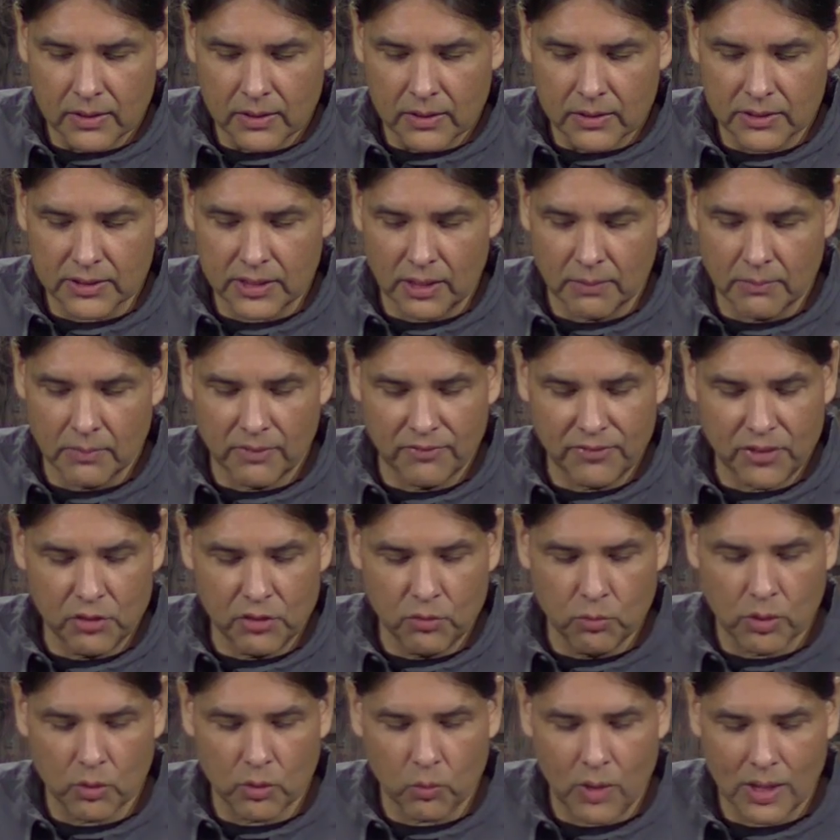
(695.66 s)
Some of you
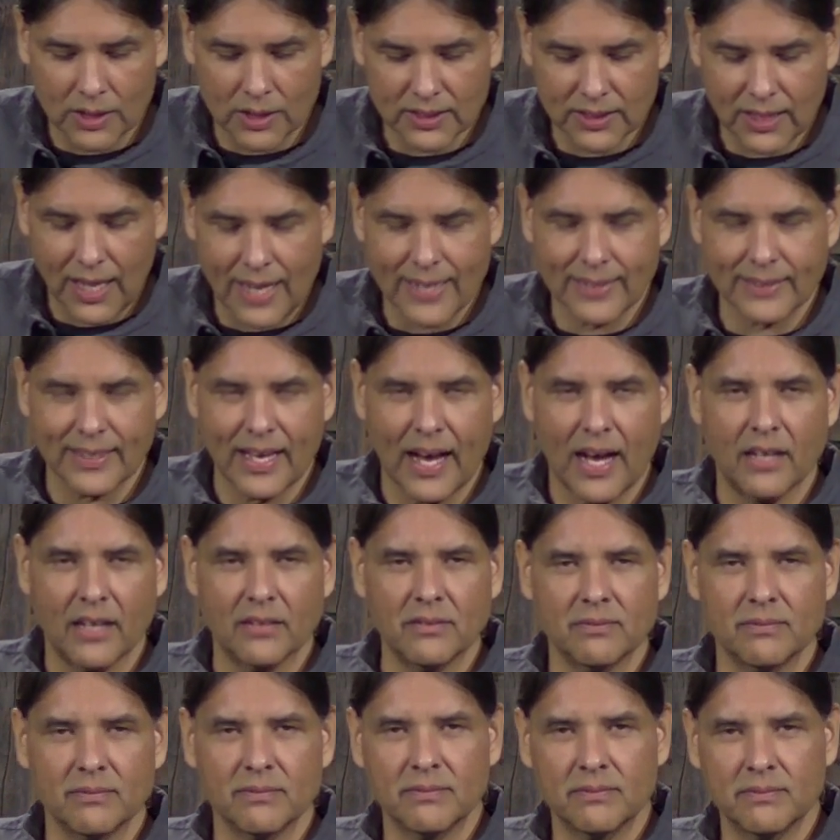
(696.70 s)
were once like that.
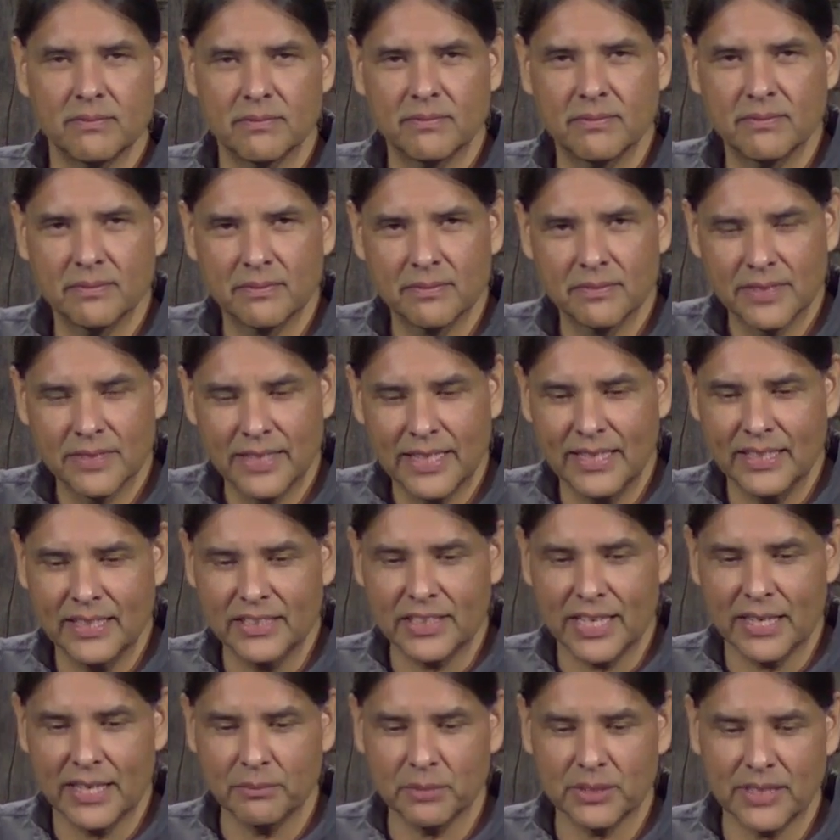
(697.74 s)
King
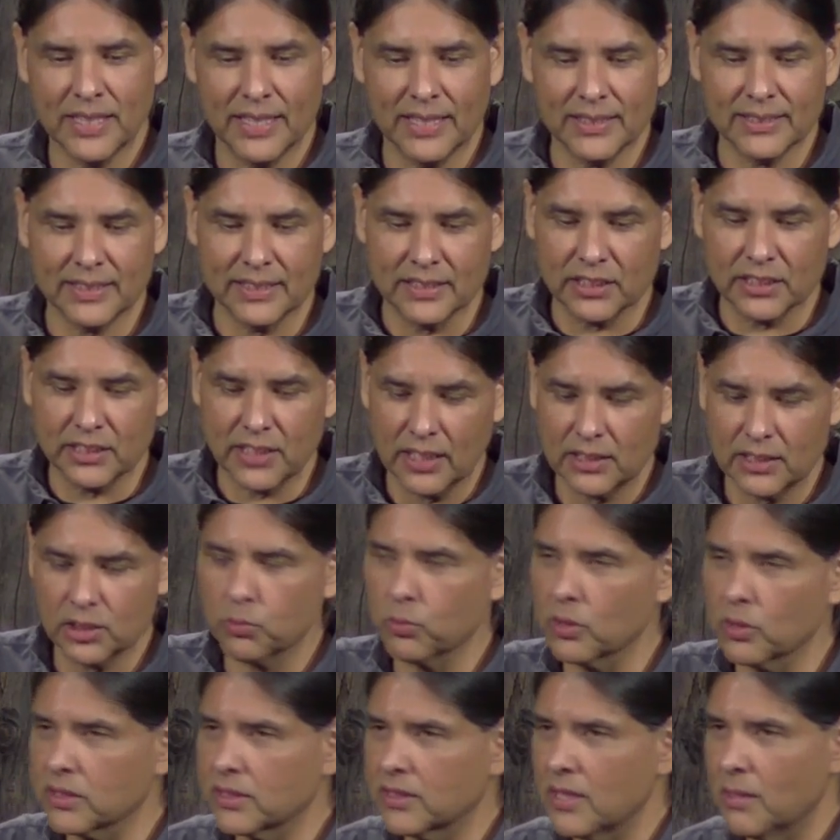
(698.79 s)
James says, and such
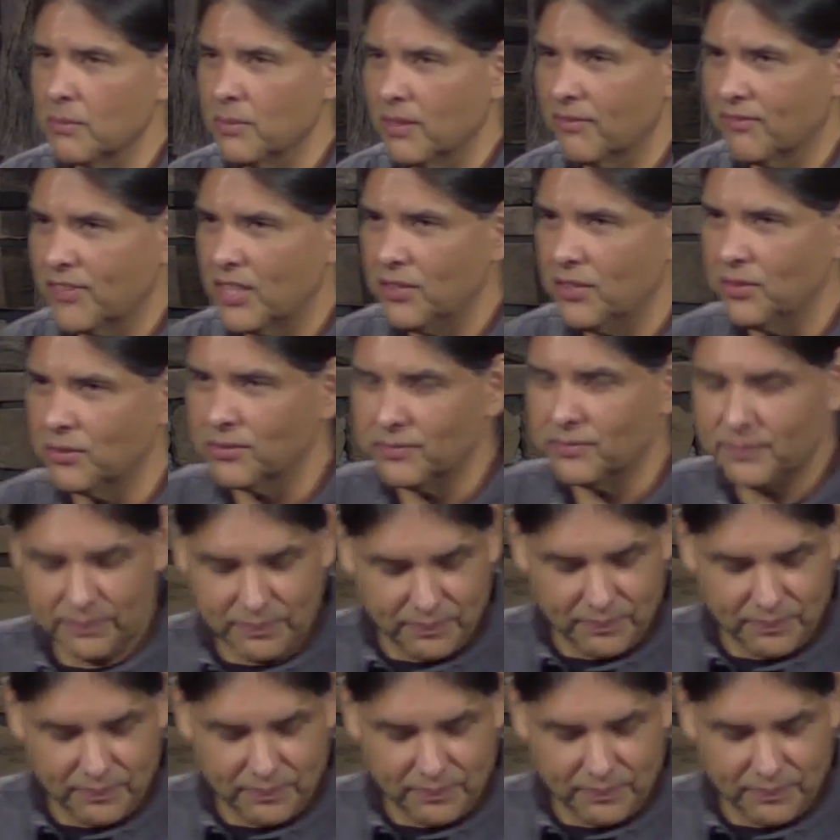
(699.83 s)
were some of you.